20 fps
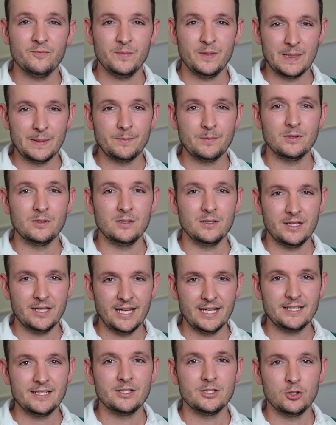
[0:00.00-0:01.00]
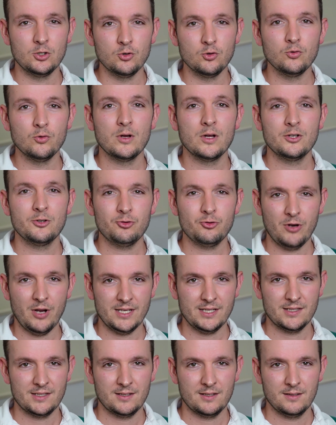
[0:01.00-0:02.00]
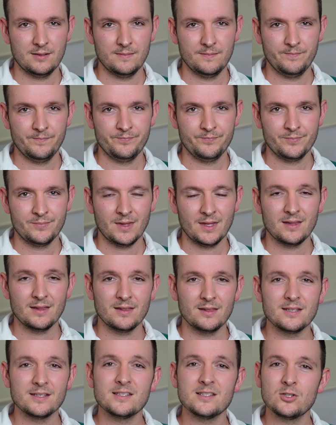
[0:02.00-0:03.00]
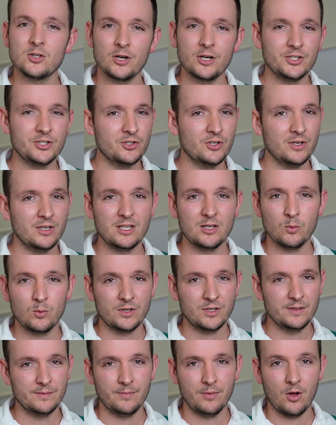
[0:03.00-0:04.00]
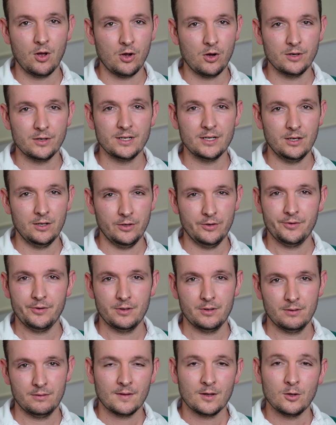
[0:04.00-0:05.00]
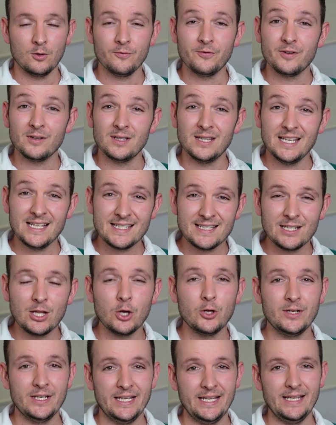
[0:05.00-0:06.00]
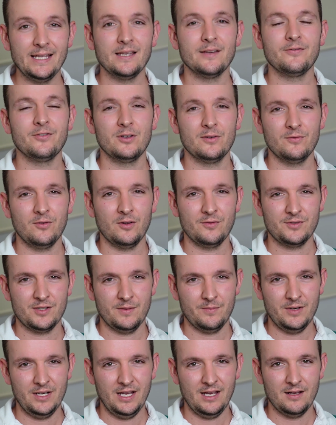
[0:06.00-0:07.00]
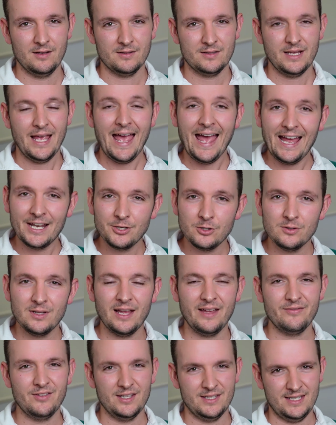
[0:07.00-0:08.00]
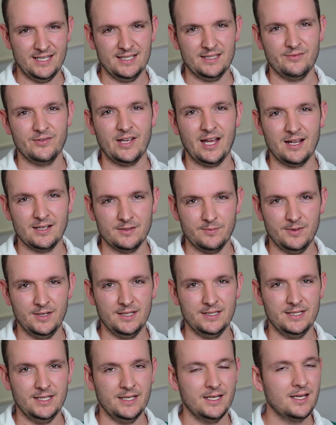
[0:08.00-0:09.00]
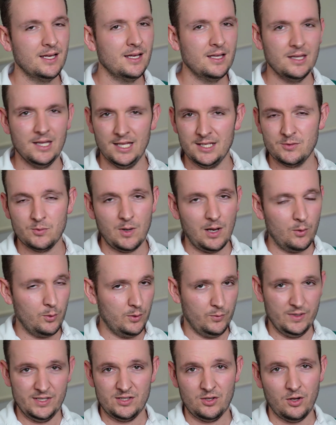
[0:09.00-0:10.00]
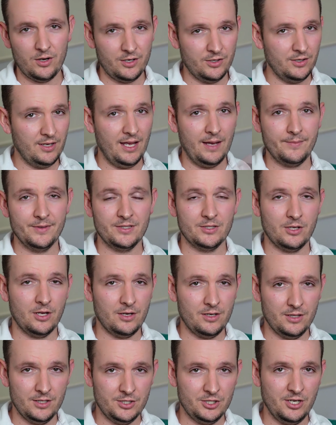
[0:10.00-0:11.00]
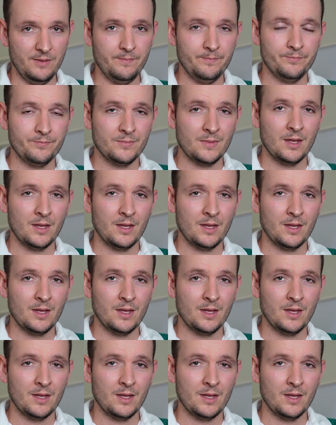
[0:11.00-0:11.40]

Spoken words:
people that you trust. This is not a journey you want to embark on alone. You'll feel less lonely if you involve somebody else, and you'll have that sense of accountability. That's why when we start a new habit to go to the gym,